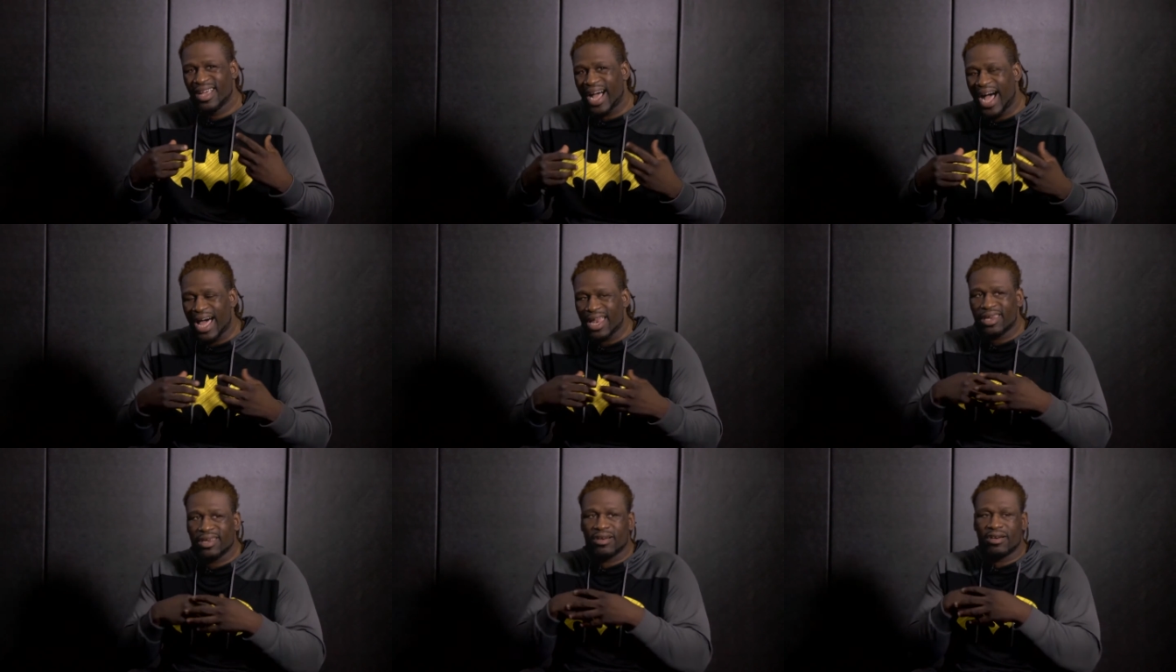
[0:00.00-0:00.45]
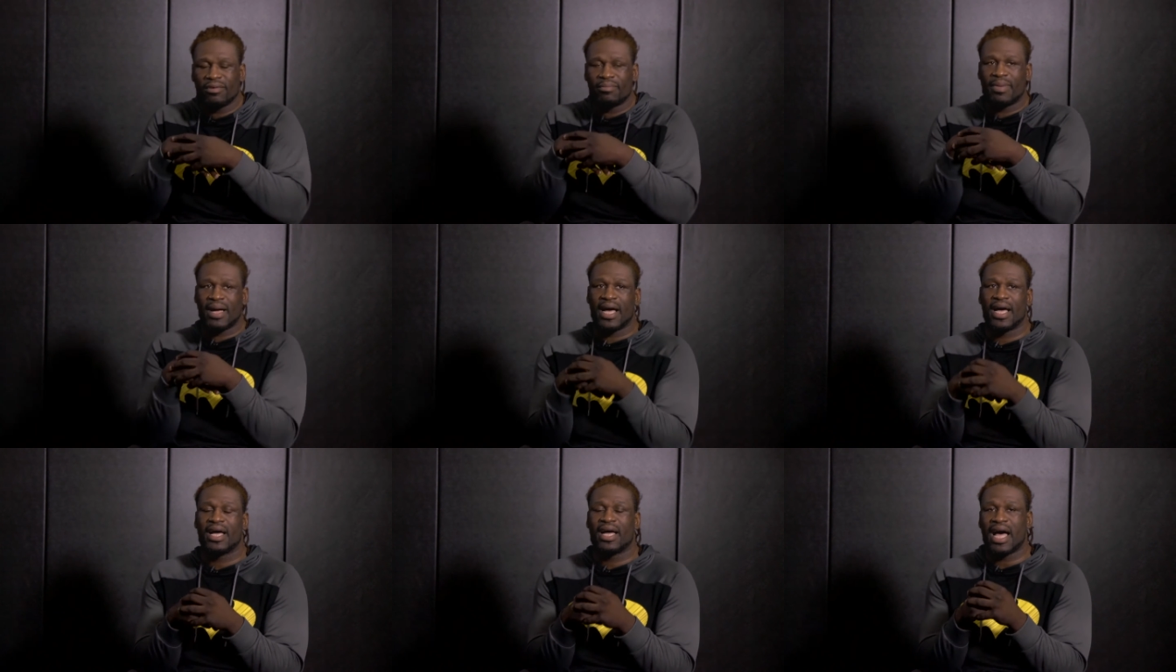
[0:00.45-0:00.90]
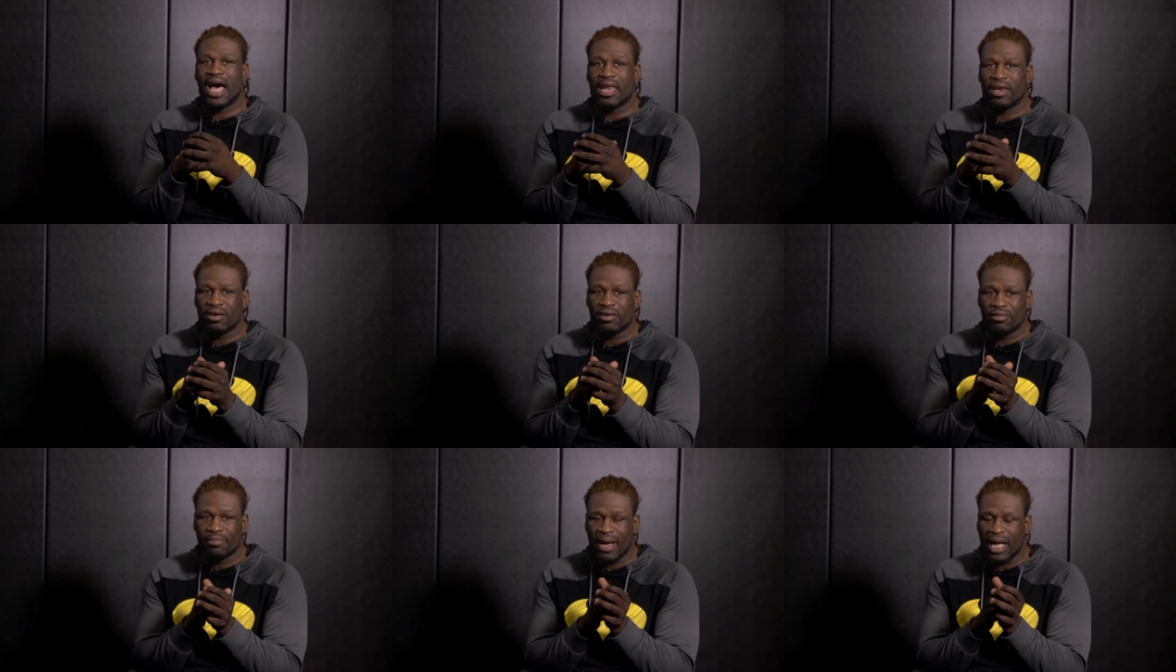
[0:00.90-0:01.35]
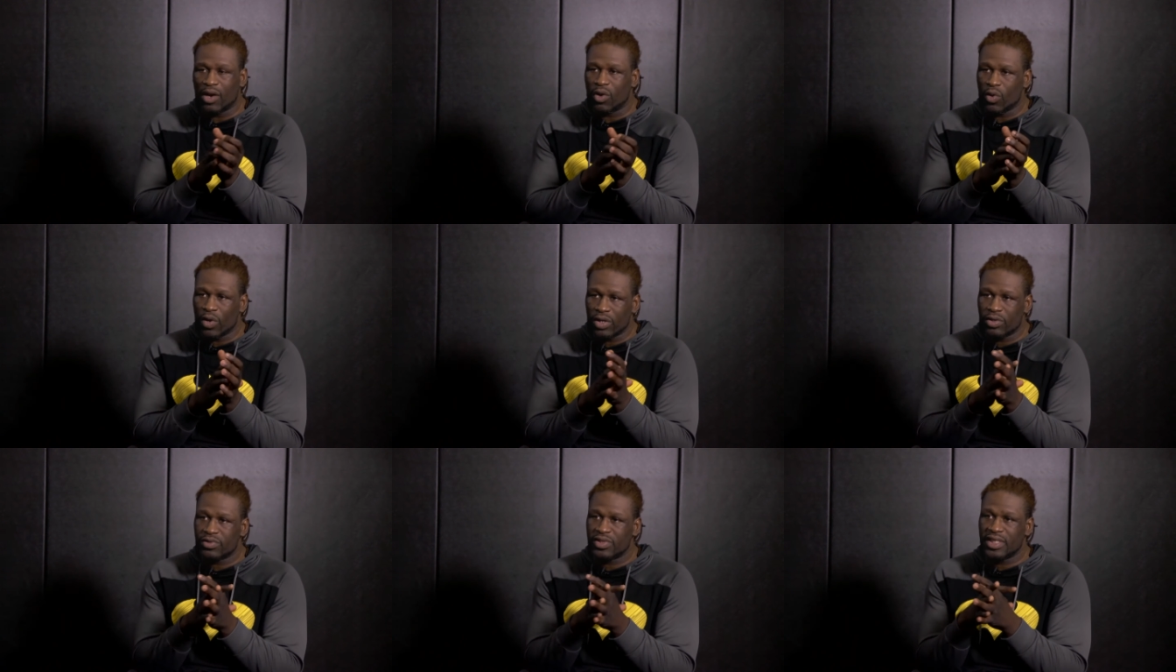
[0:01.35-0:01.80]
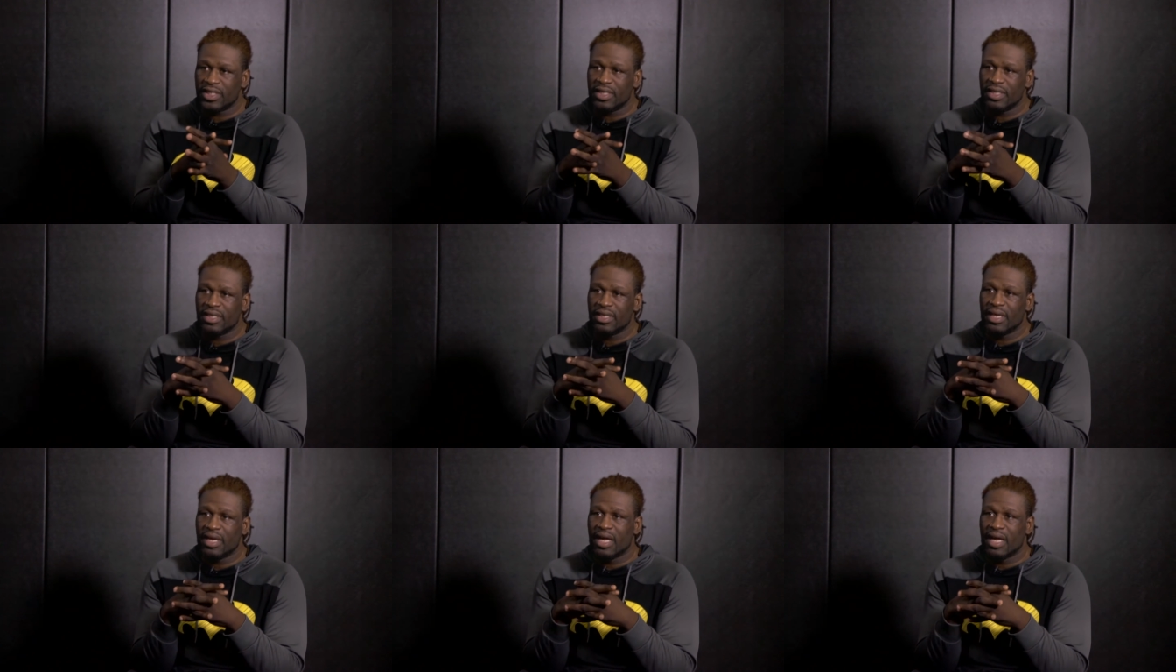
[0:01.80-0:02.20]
I learn by loyalty.